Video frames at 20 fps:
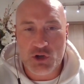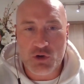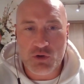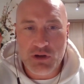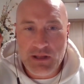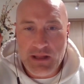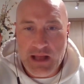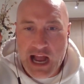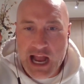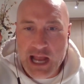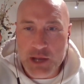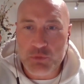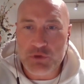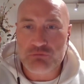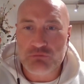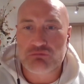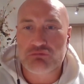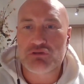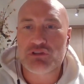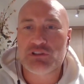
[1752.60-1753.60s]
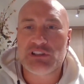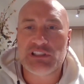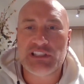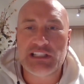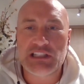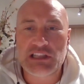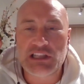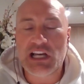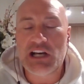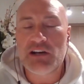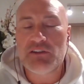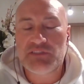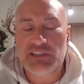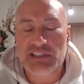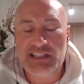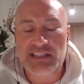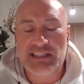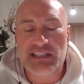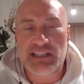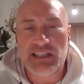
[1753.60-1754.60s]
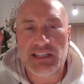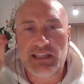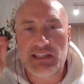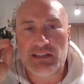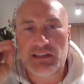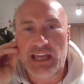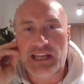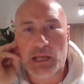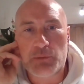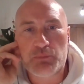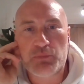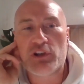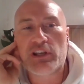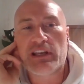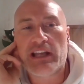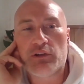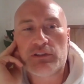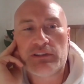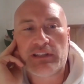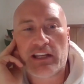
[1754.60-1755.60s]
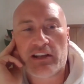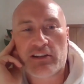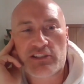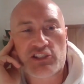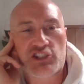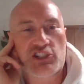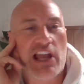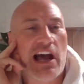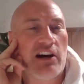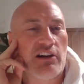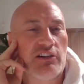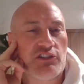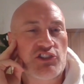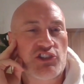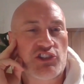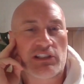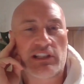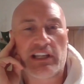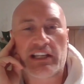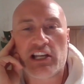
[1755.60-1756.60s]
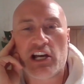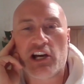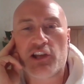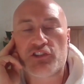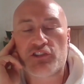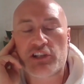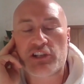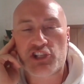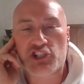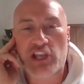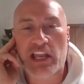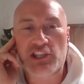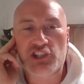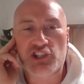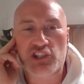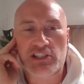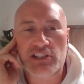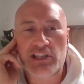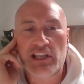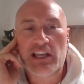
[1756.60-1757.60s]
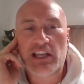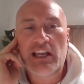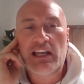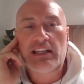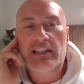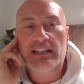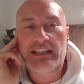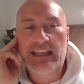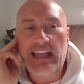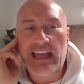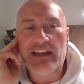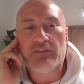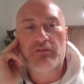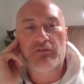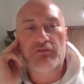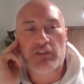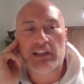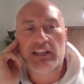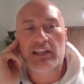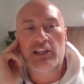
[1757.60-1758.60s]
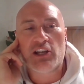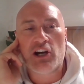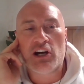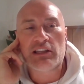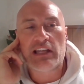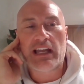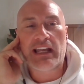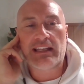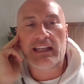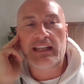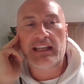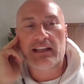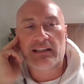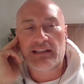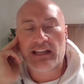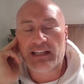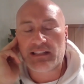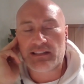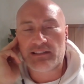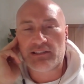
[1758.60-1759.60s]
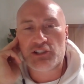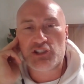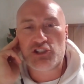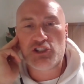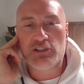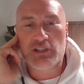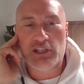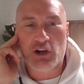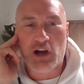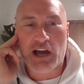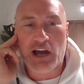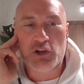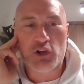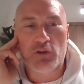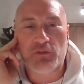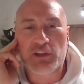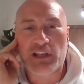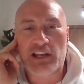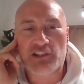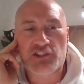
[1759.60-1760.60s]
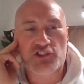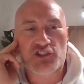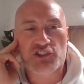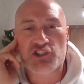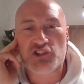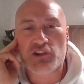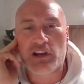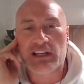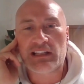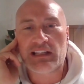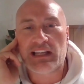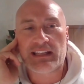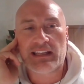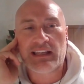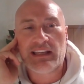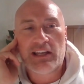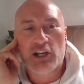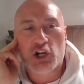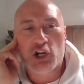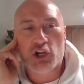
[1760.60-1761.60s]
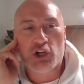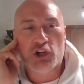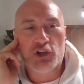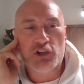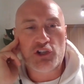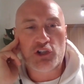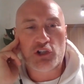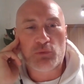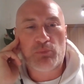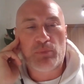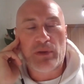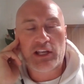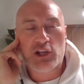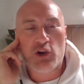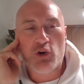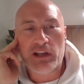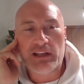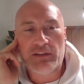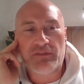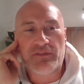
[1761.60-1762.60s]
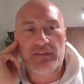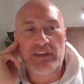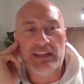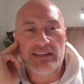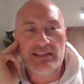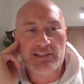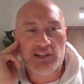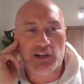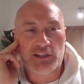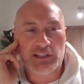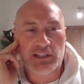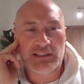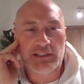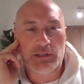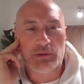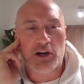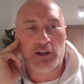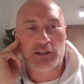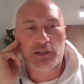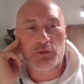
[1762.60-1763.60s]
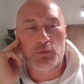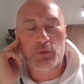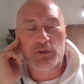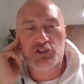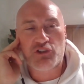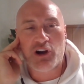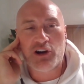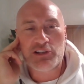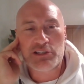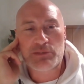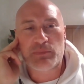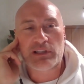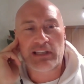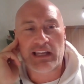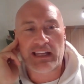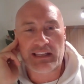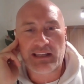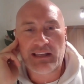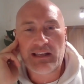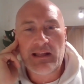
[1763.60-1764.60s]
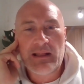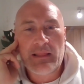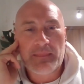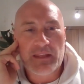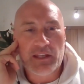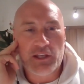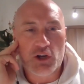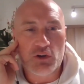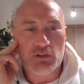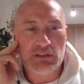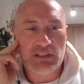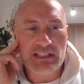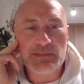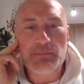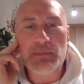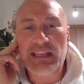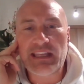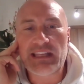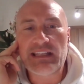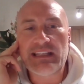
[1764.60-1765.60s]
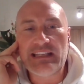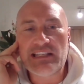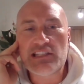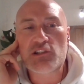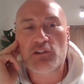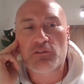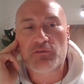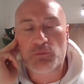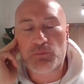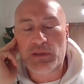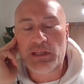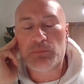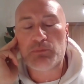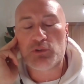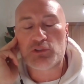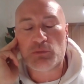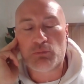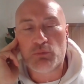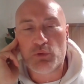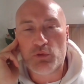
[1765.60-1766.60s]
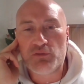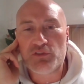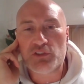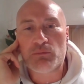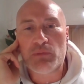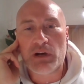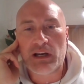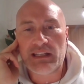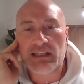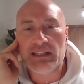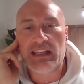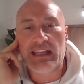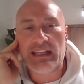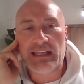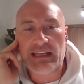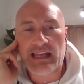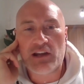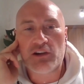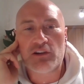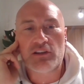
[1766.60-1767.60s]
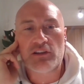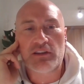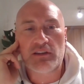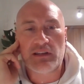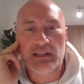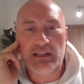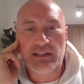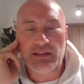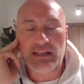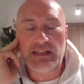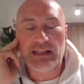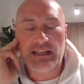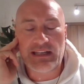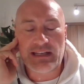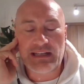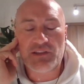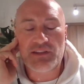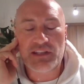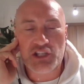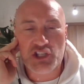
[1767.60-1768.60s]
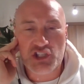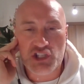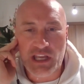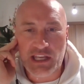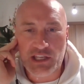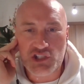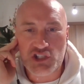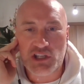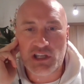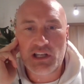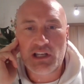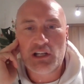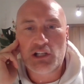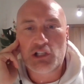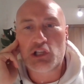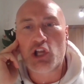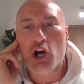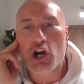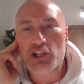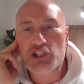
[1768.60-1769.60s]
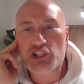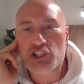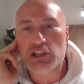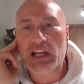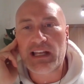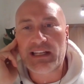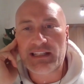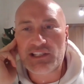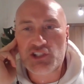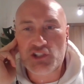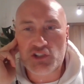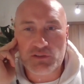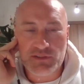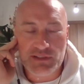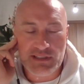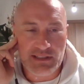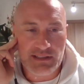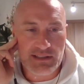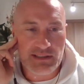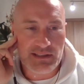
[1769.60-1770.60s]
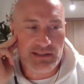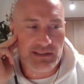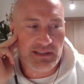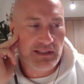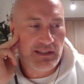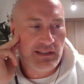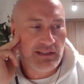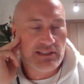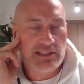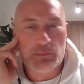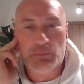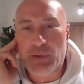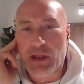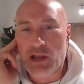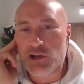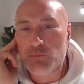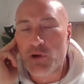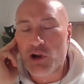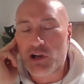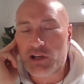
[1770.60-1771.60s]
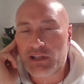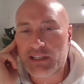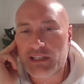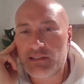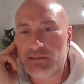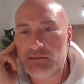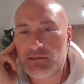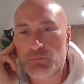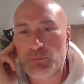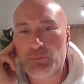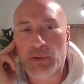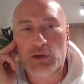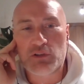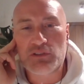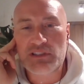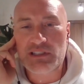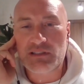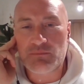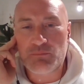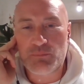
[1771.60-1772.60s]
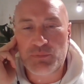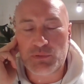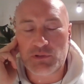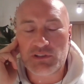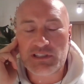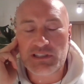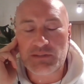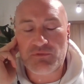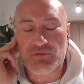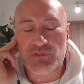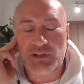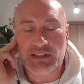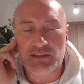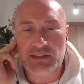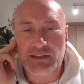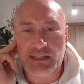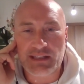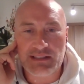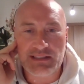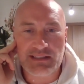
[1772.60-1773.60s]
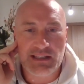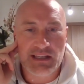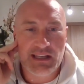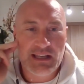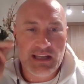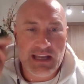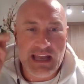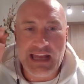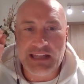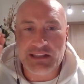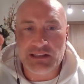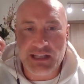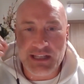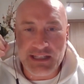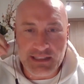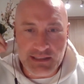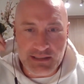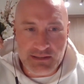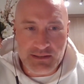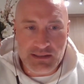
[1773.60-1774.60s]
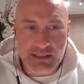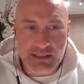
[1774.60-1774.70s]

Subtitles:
So I would really love to see, and I put it out there as a challenge to like other exchanges, get frickin' on Lightning. I don't know if you guys are just trying to earn your Bitcoin fees on the withdrawals, but let's make it easier for people to move their money in and out of the exchange. Launch Lightning services. It's a bear market. Build some frickin' things. And